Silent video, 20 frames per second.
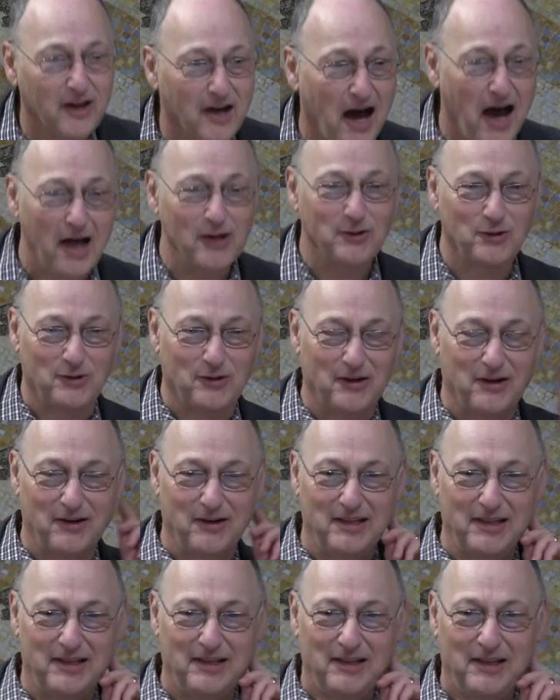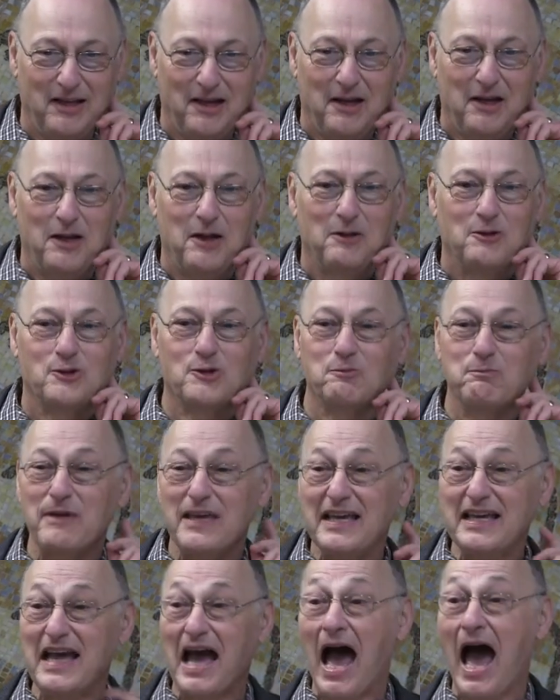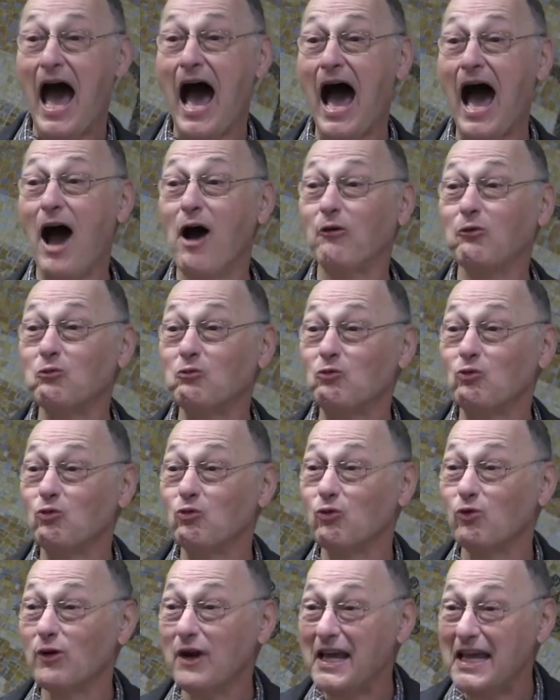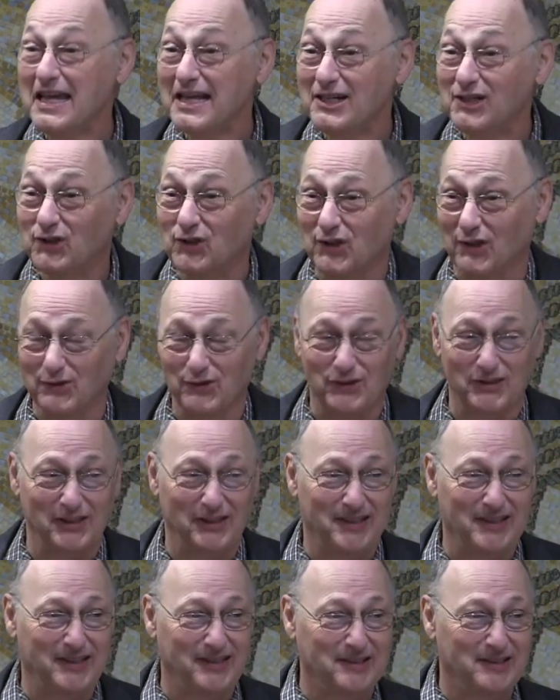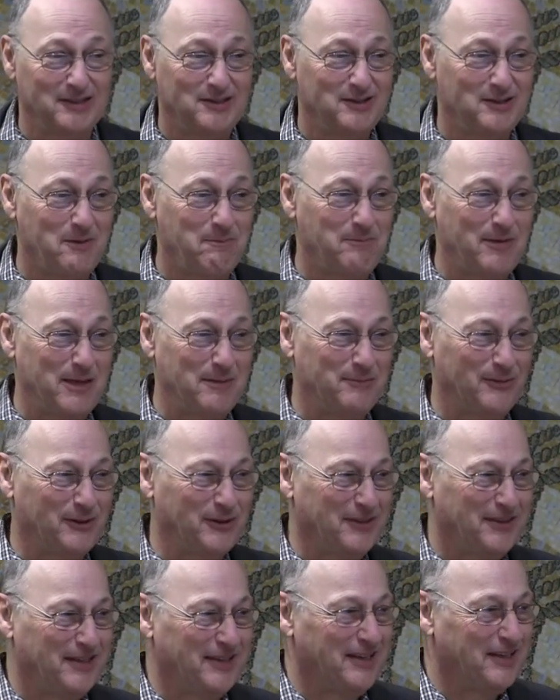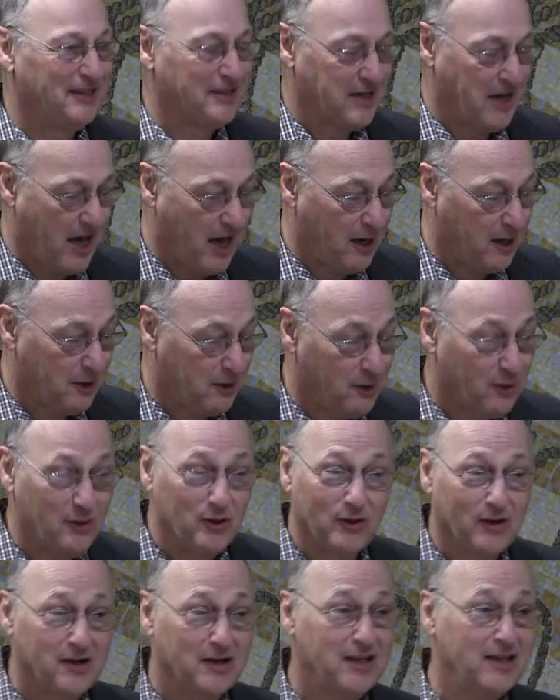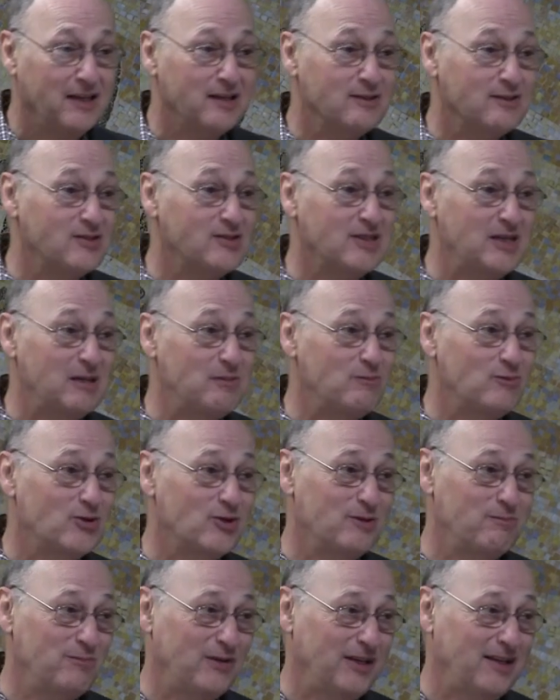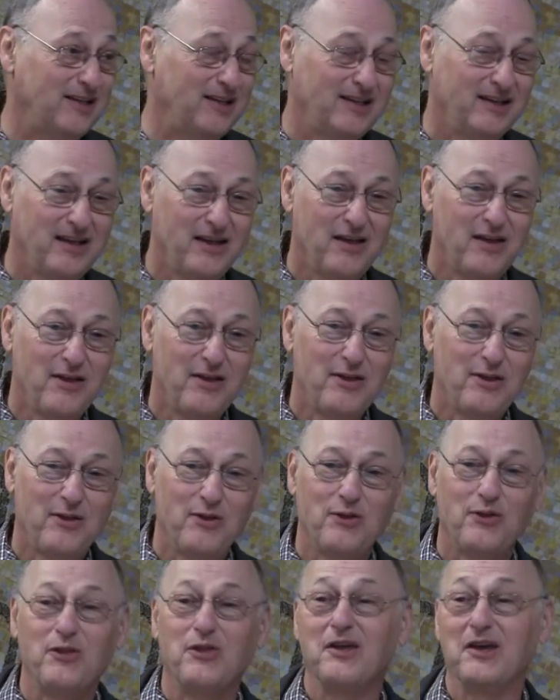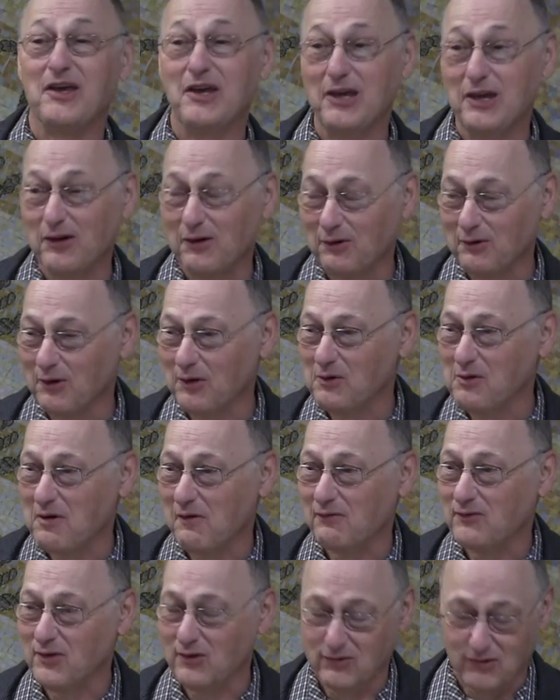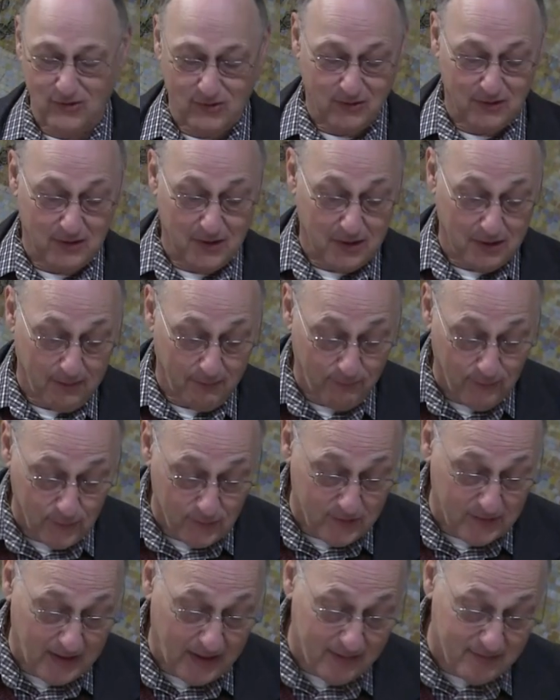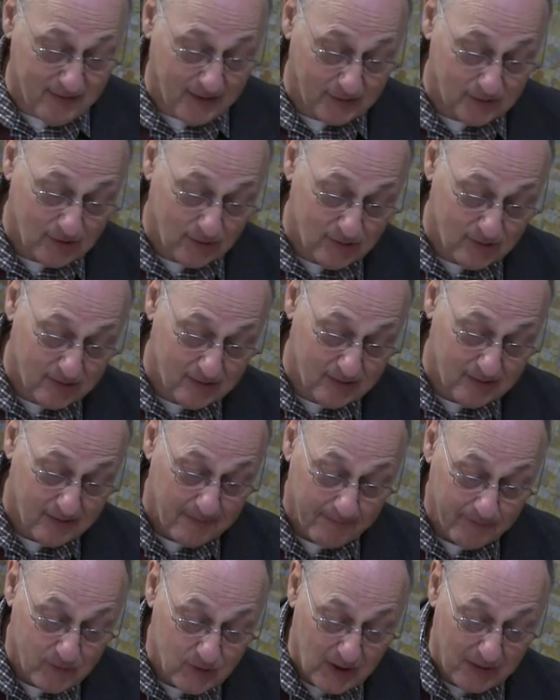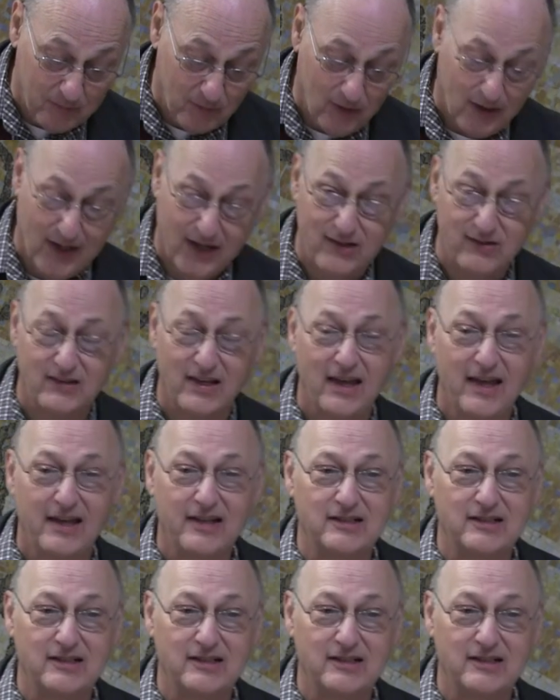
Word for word: the contrary, speak outrageously to people in authority and seem to be the hero of the story. In the first case, I'll just summarize